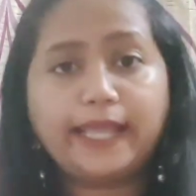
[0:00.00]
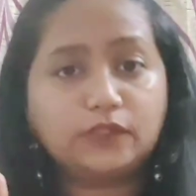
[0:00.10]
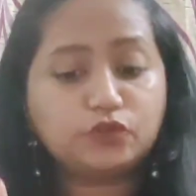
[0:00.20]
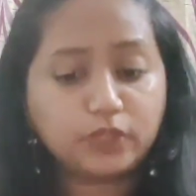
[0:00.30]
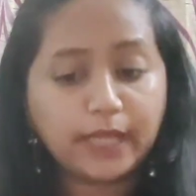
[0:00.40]

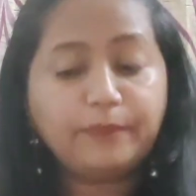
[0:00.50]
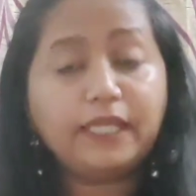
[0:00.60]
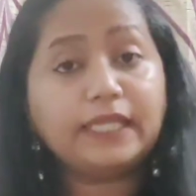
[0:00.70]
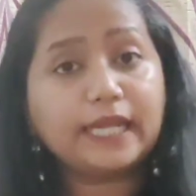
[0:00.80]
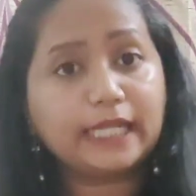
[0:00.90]
and today I
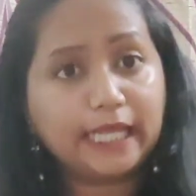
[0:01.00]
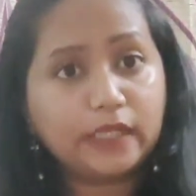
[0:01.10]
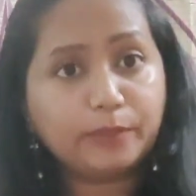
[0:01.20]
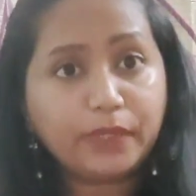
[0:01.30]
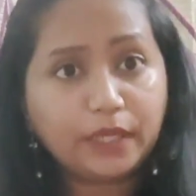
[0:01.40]
make it at
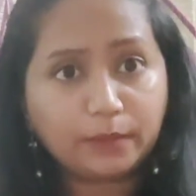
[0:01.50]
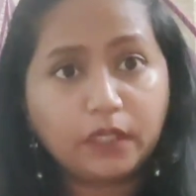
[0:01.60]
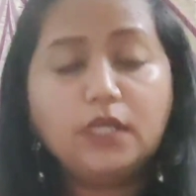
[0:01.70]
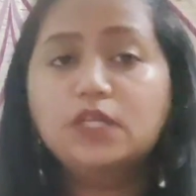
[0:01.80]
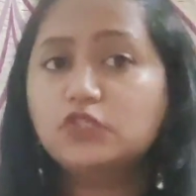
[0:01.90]
eight p
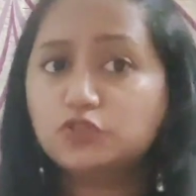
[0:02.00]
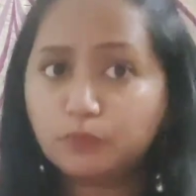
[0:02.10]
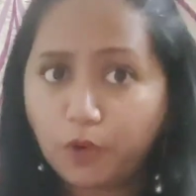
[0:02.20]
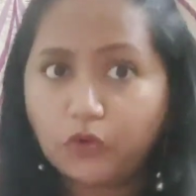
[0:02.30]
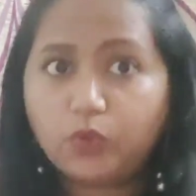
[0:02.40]
m So
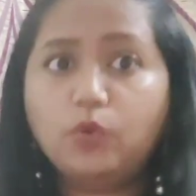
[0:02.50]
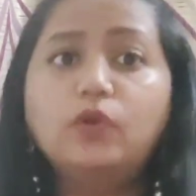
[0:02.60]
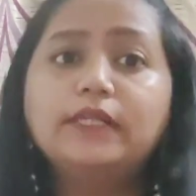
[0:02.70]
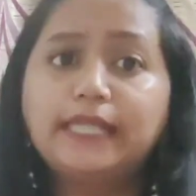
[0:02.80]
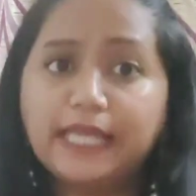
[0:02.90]
tomorrow,